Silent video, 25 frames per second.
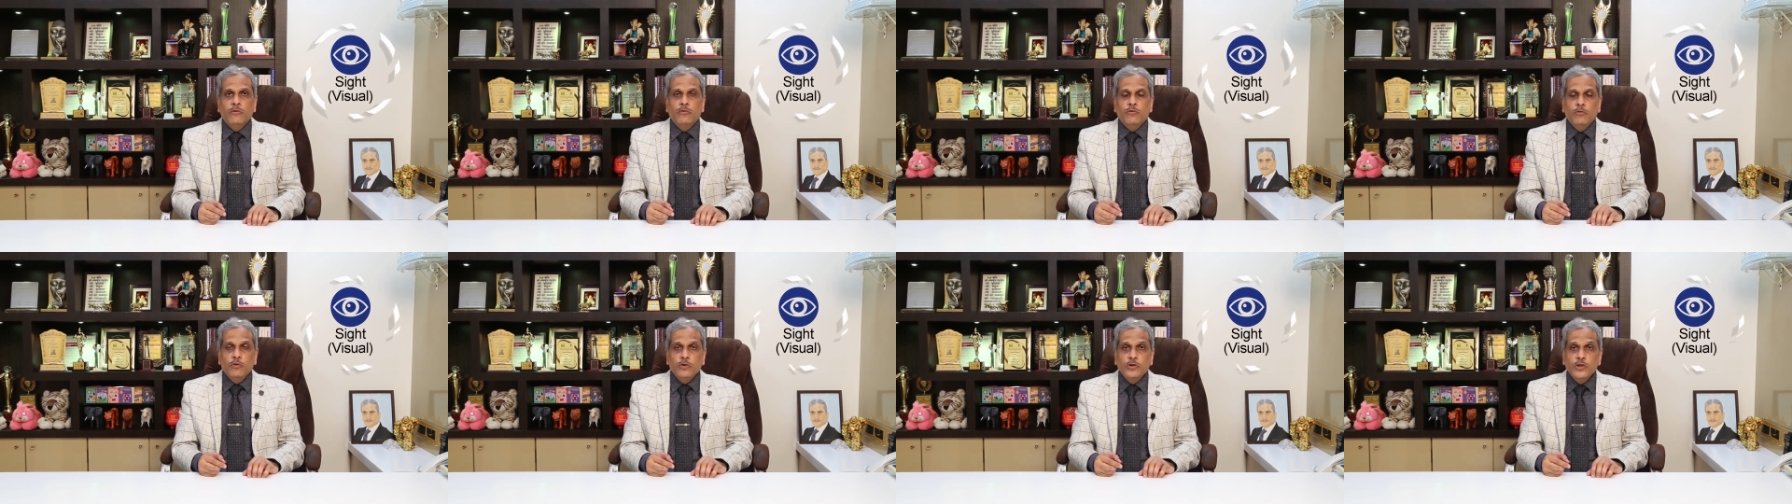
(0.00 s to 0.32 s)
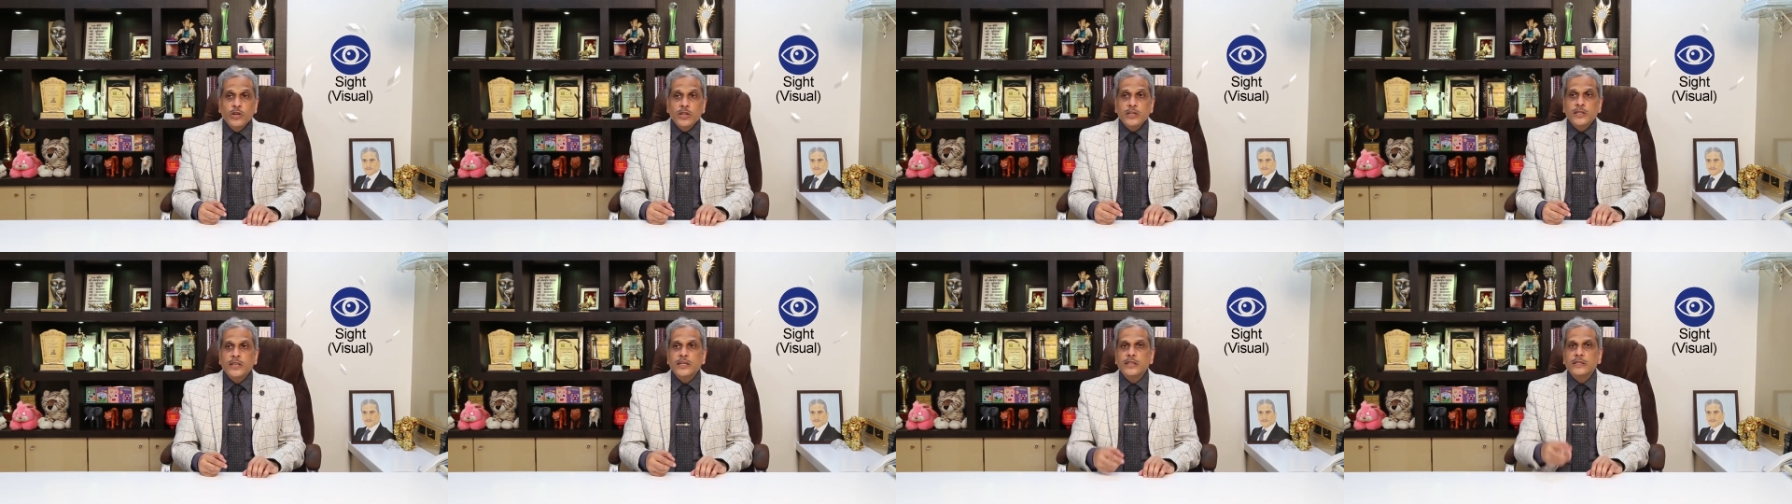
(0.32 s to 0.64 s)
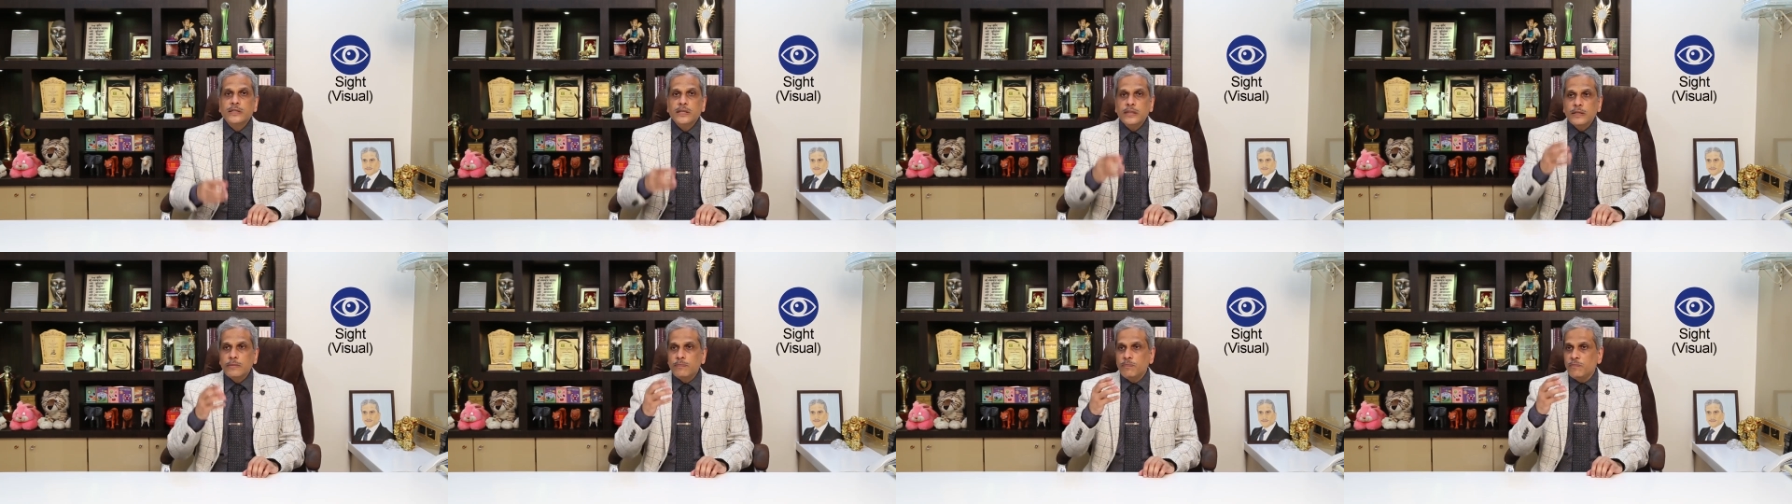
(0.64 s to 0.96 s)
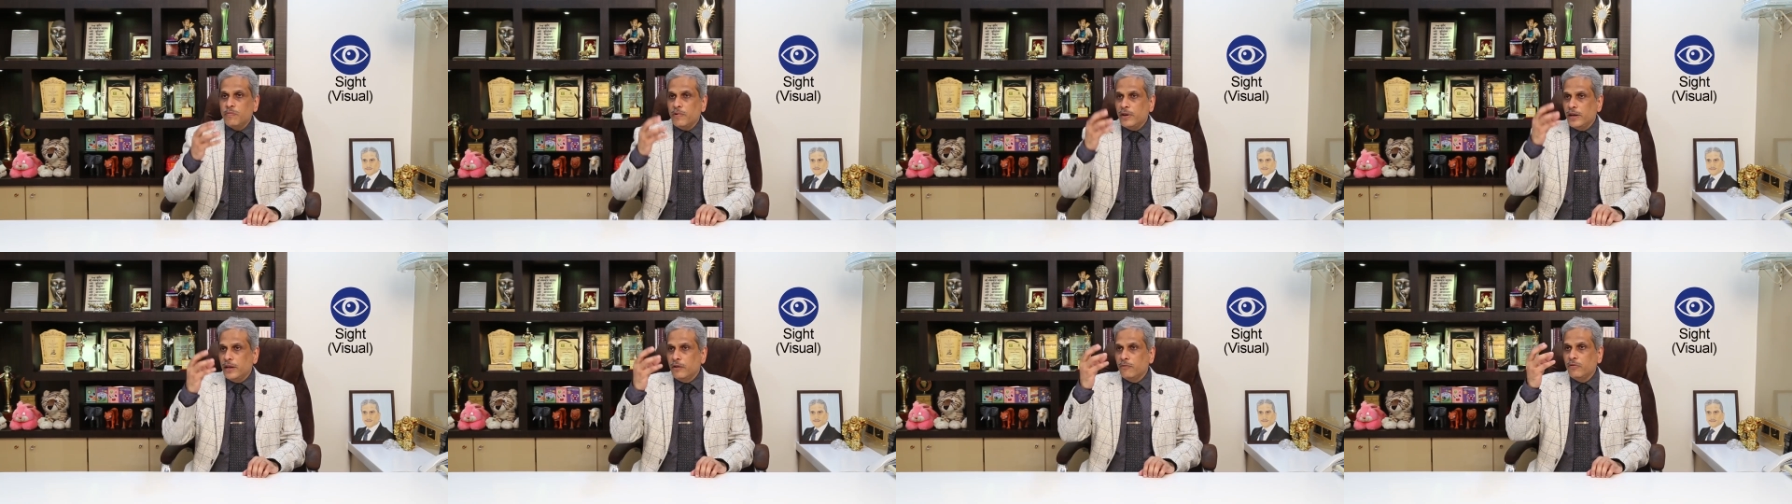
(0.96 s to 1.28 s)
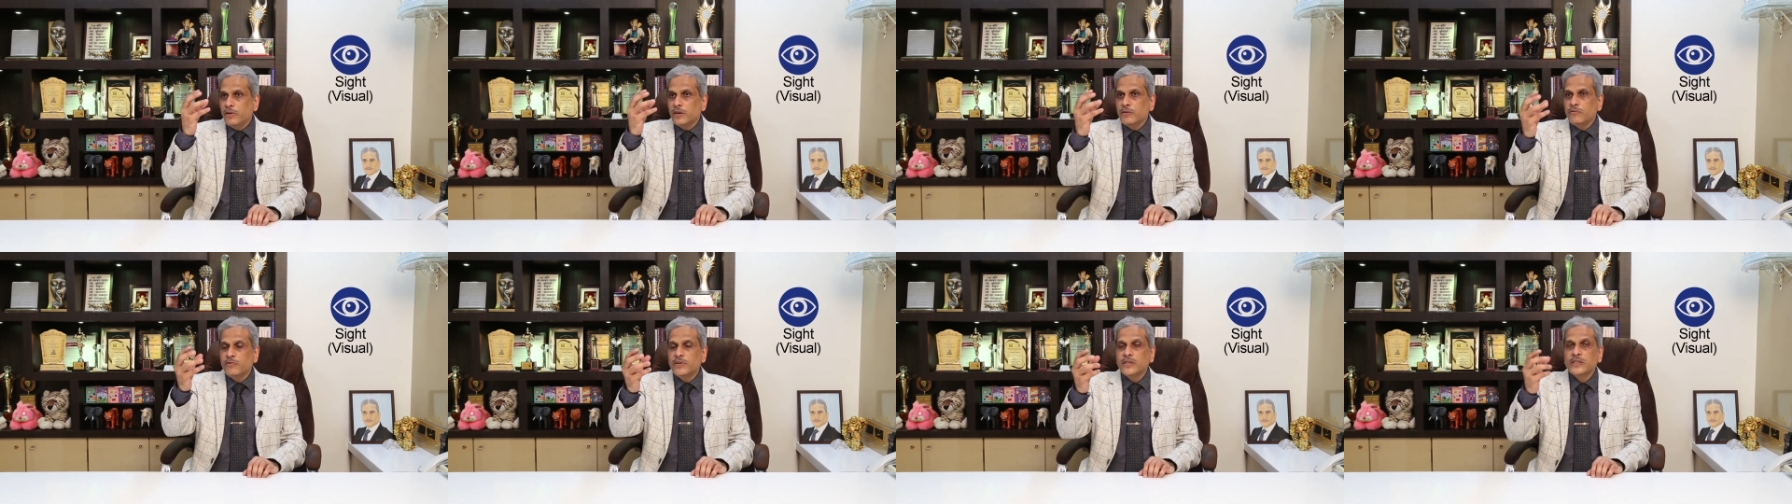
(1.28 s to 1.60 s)
Visual sense is
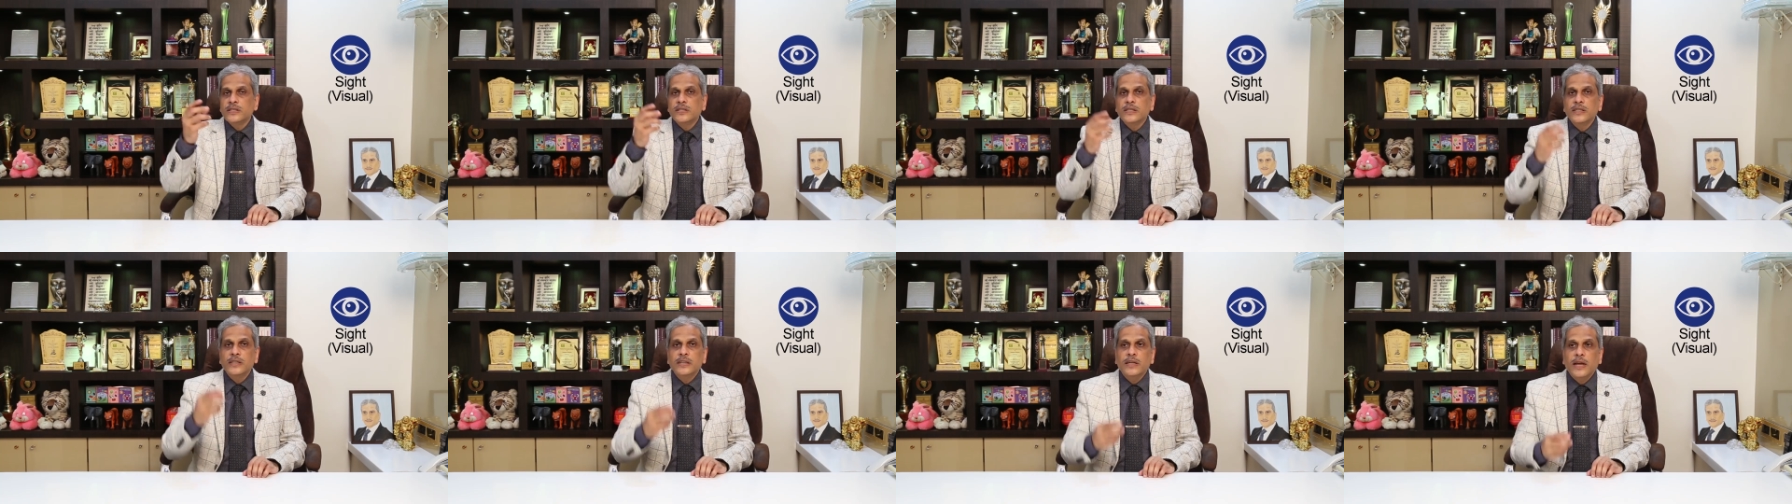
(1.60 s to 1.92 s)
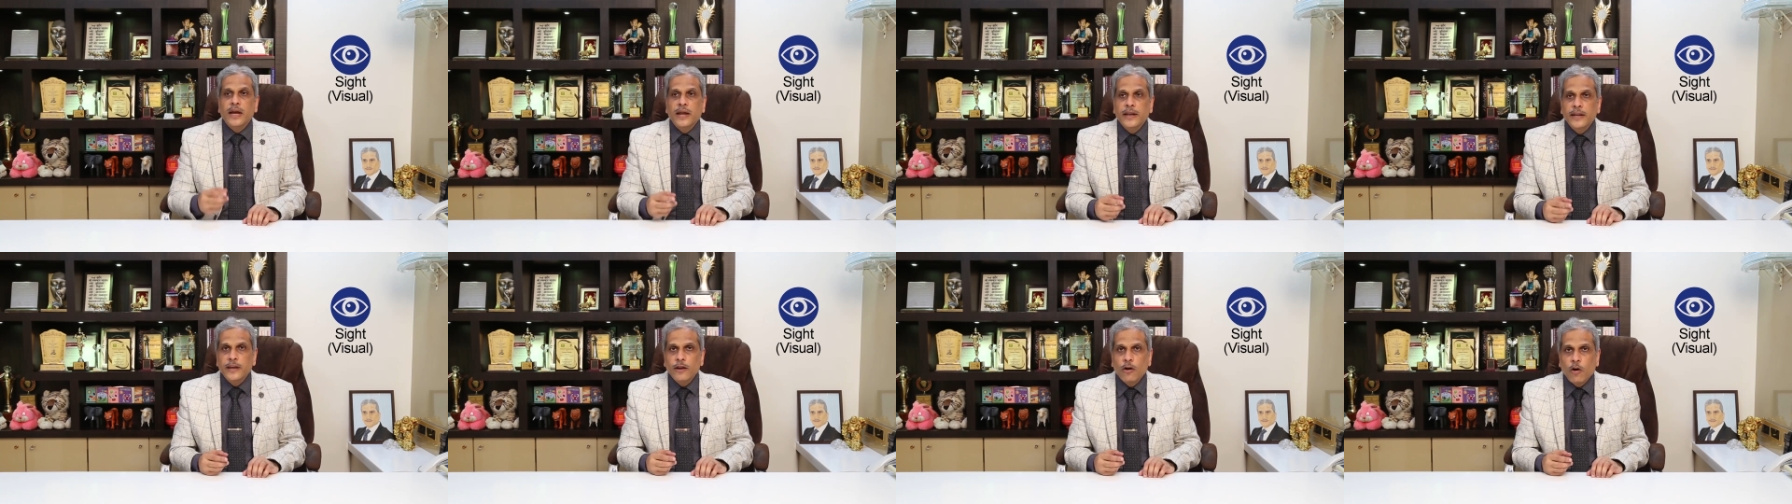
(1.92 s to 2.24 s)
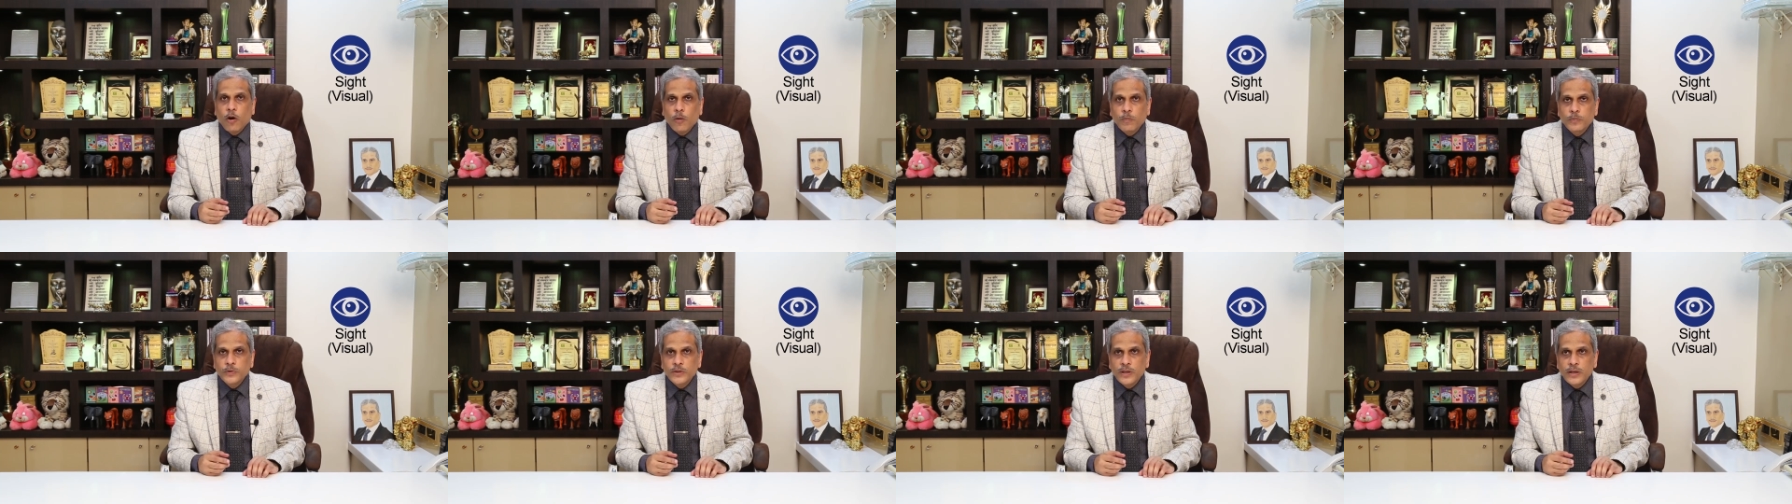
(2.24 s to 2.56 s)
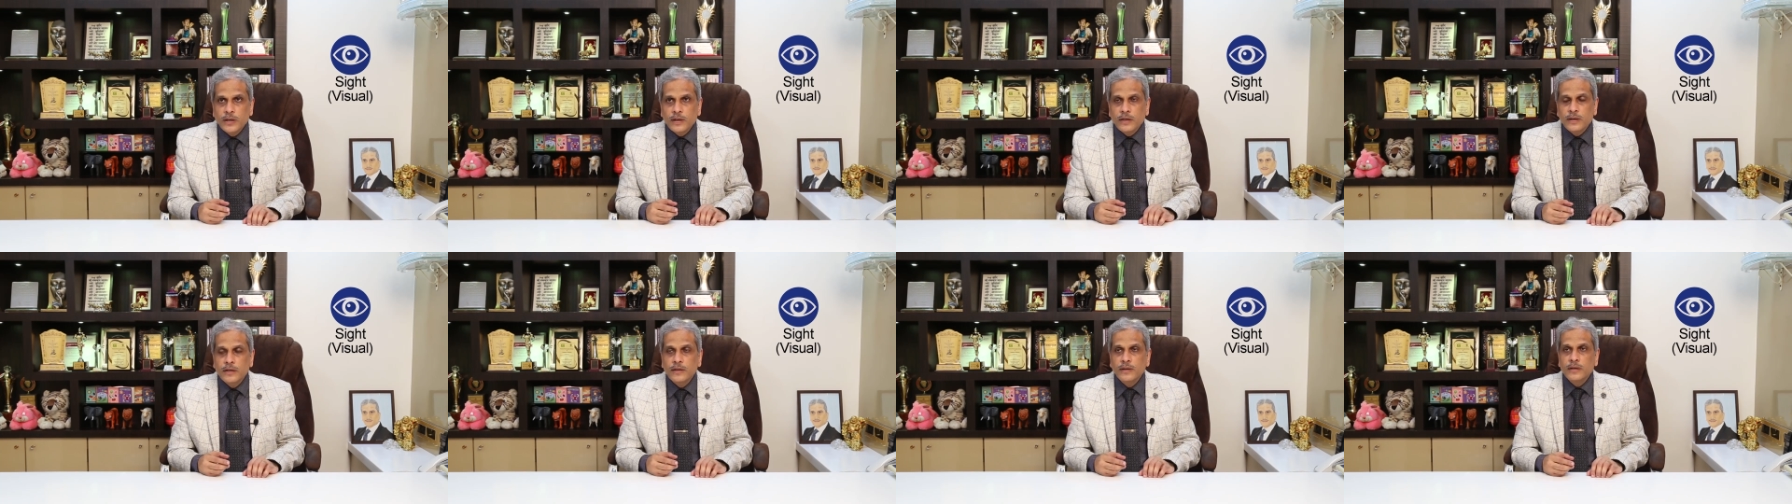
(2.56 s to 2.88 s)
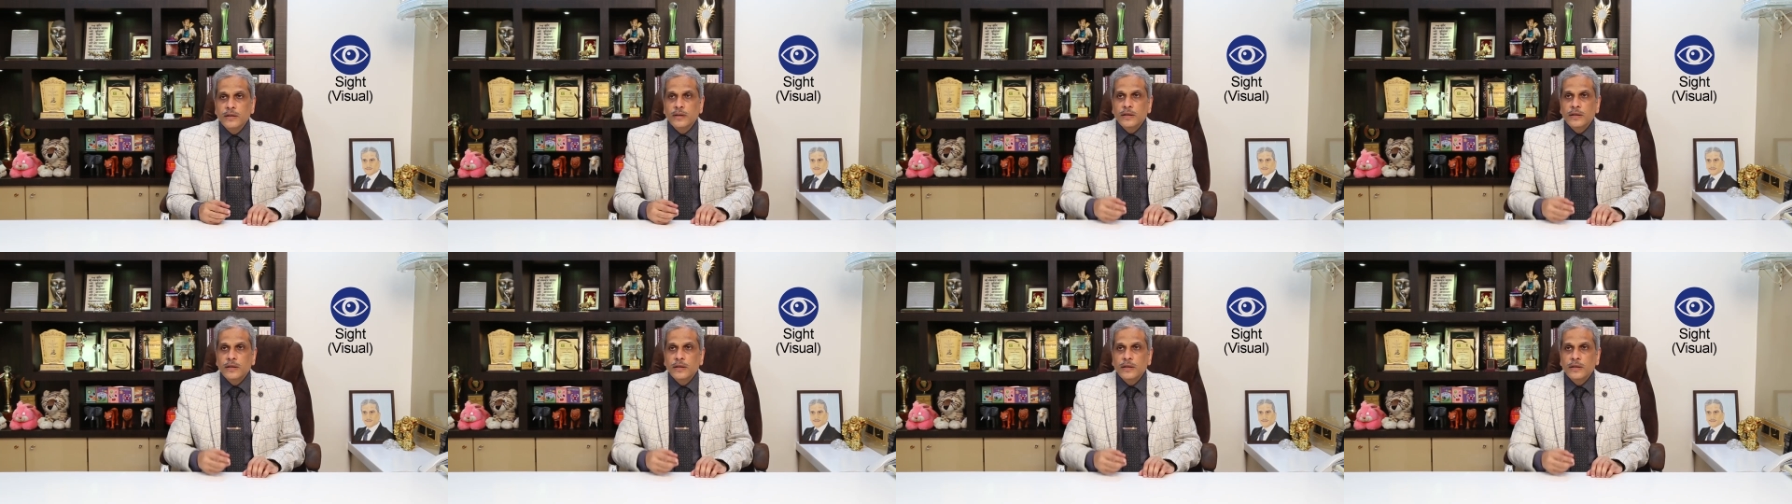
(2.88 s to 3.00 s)
whenever we see any object,